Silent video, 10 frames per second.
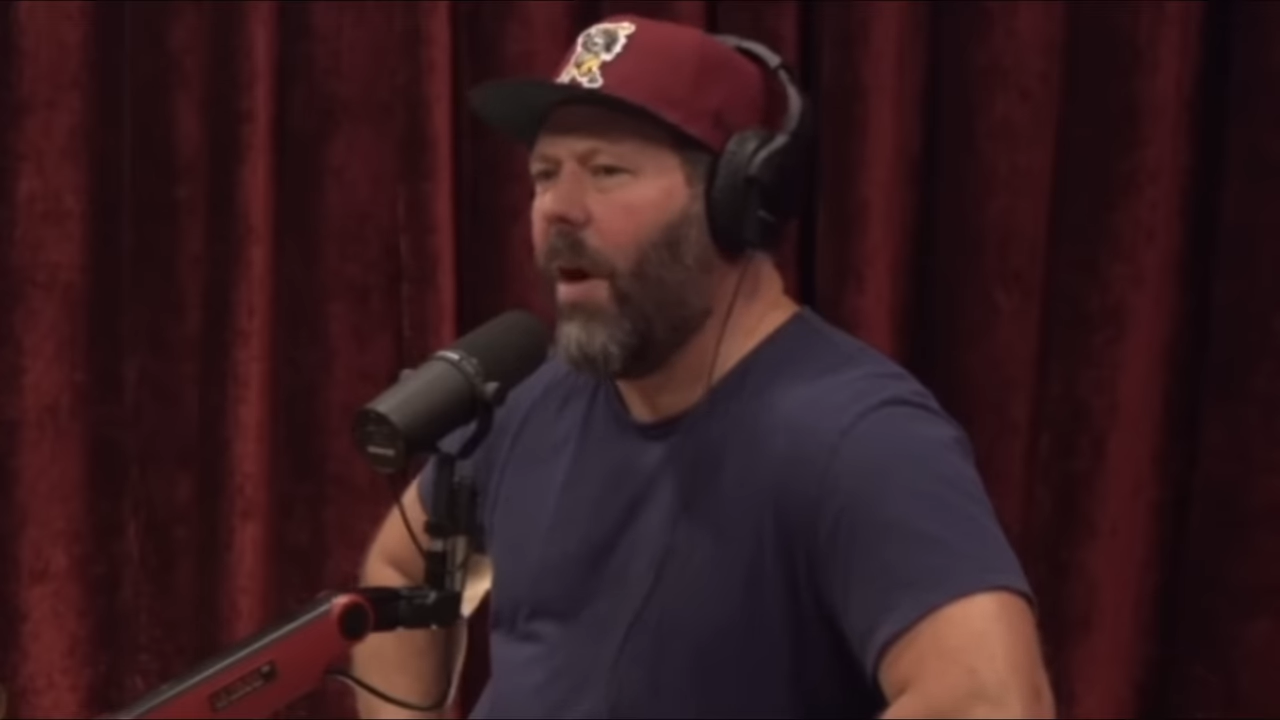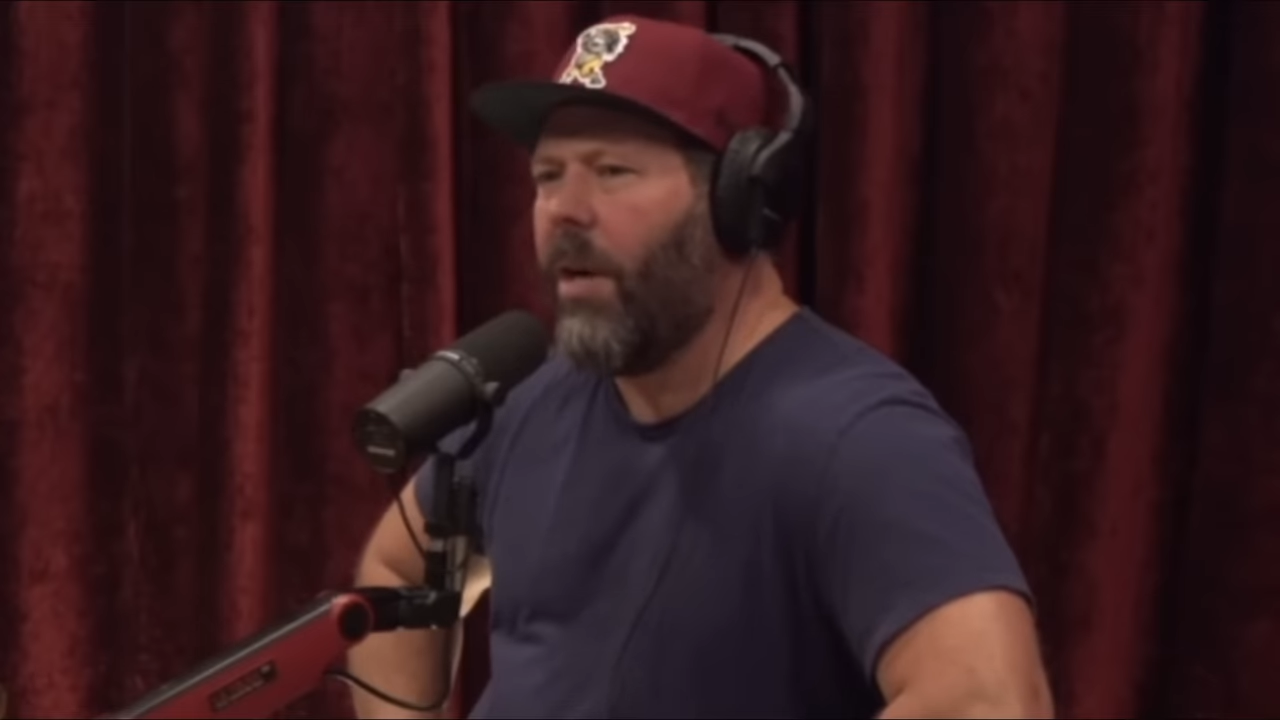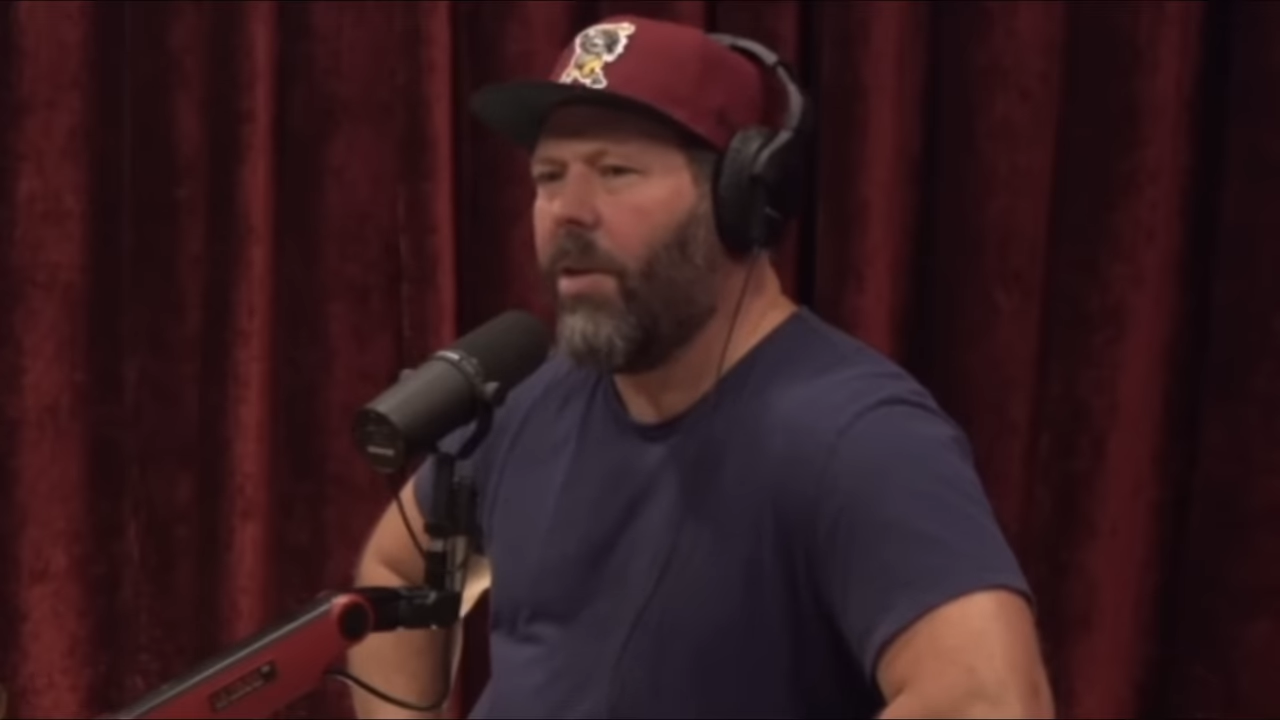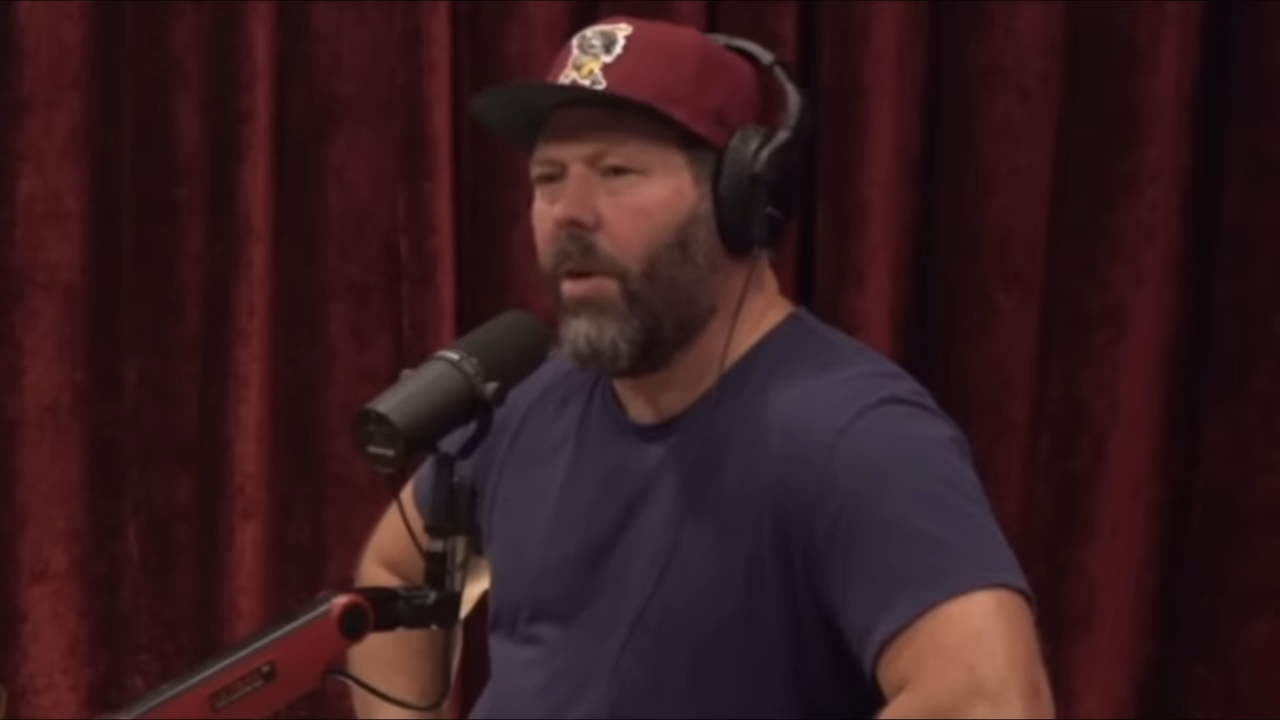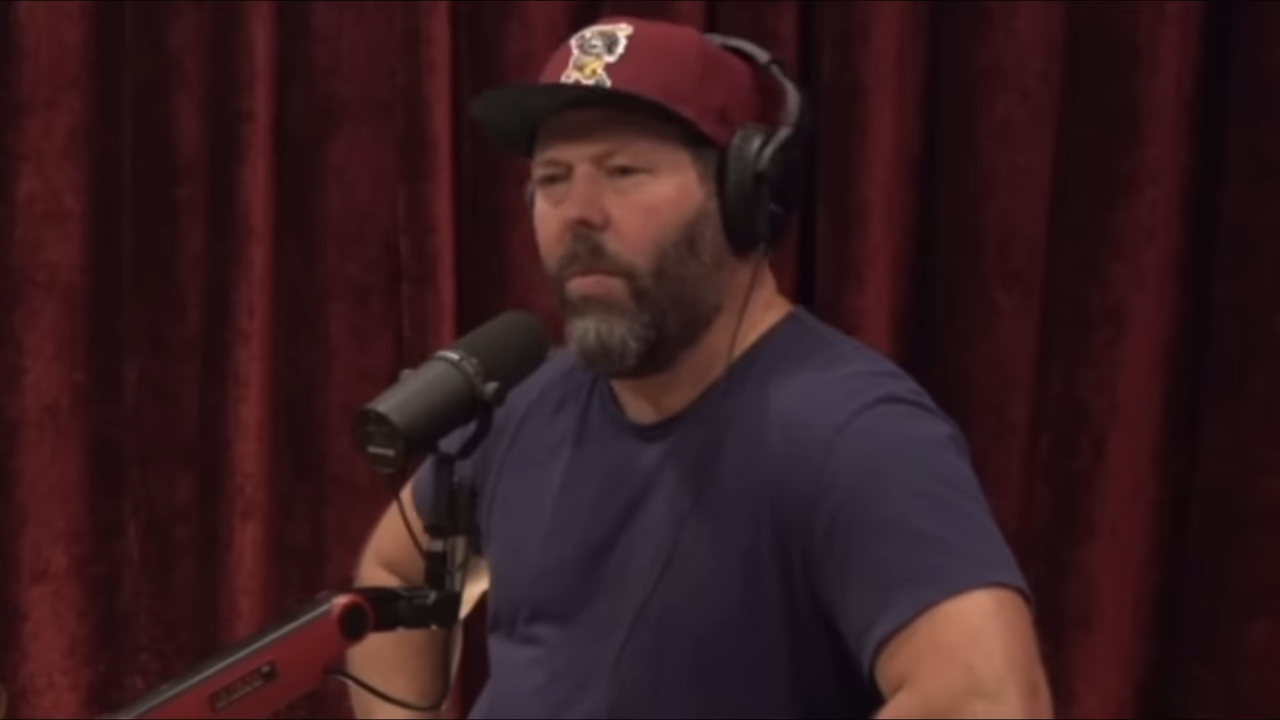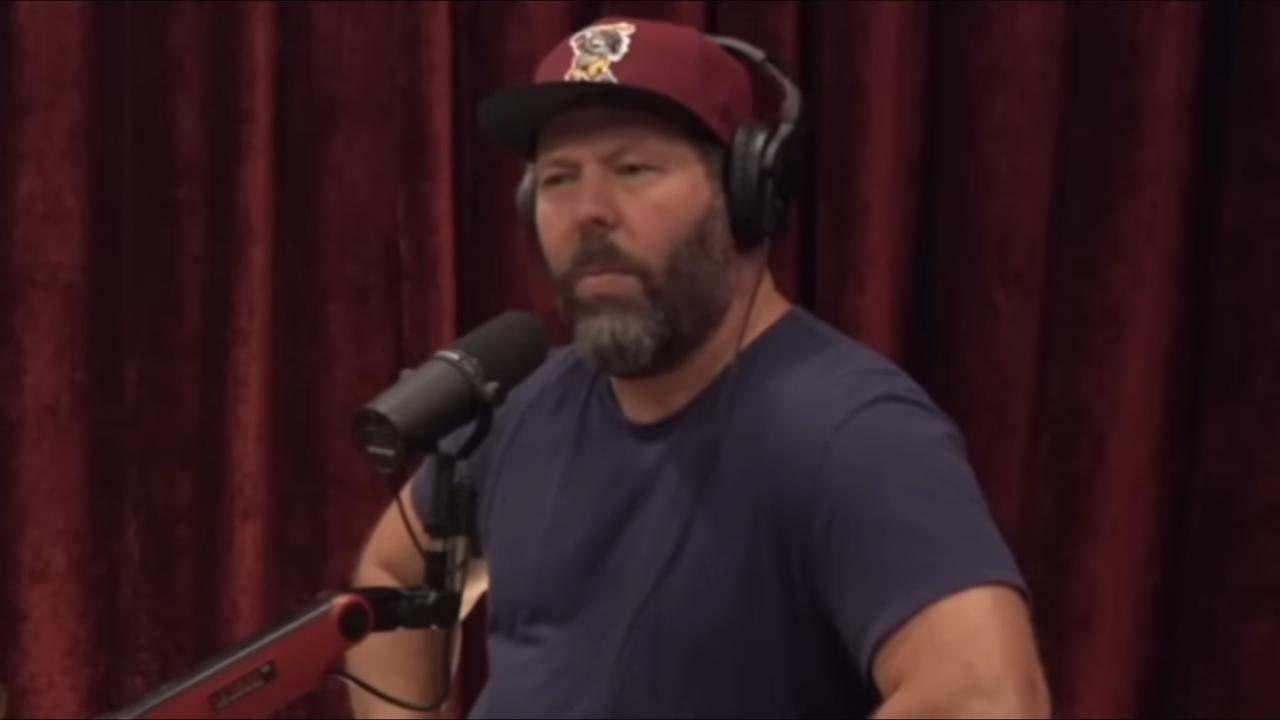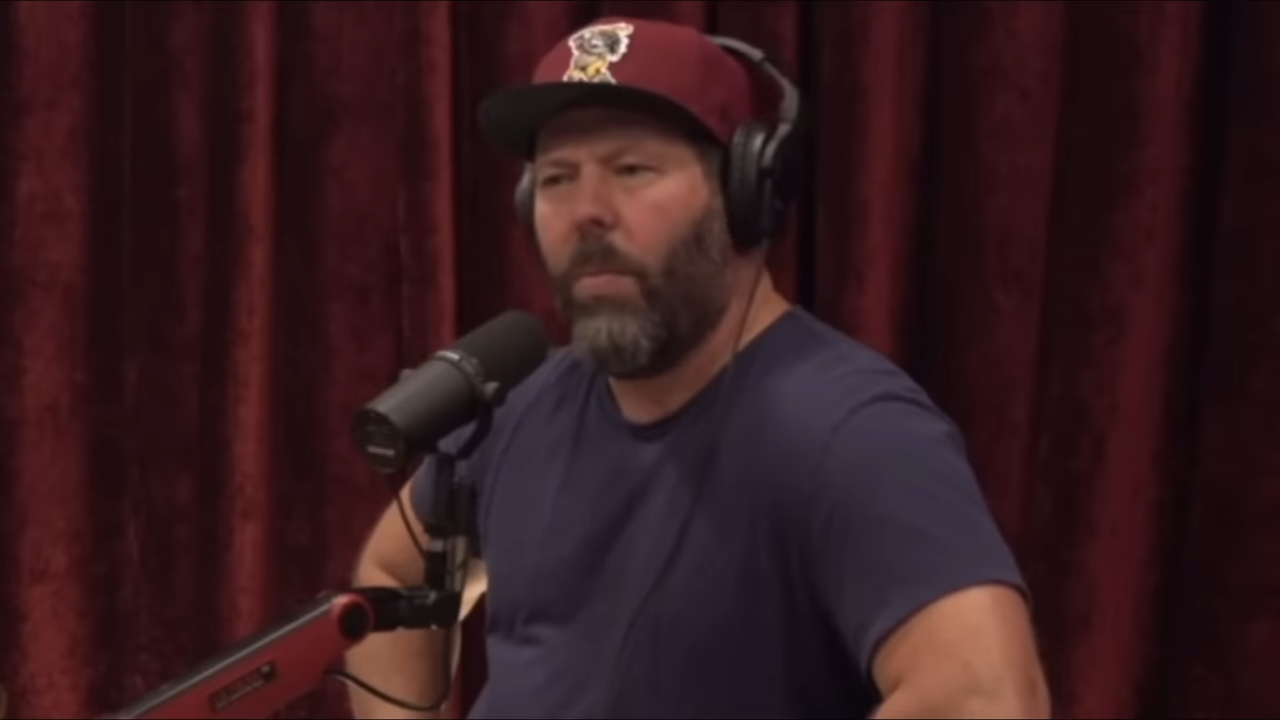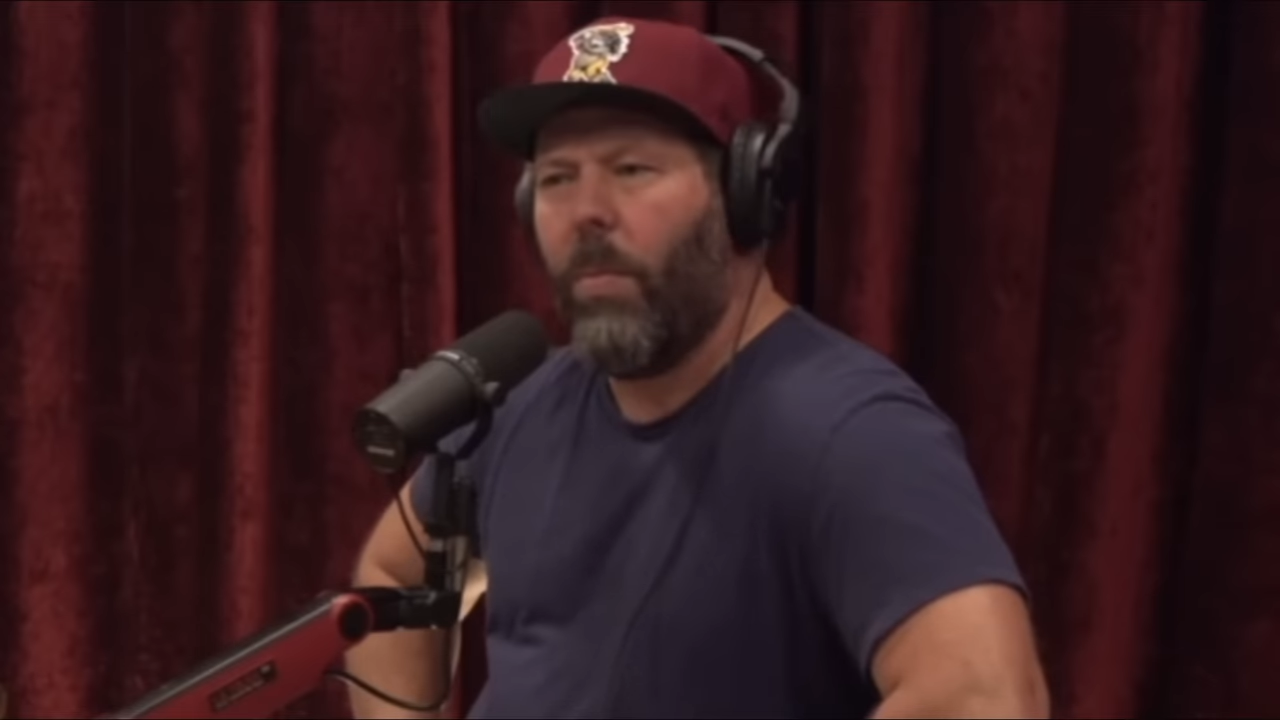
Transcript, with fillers: eyes, you go,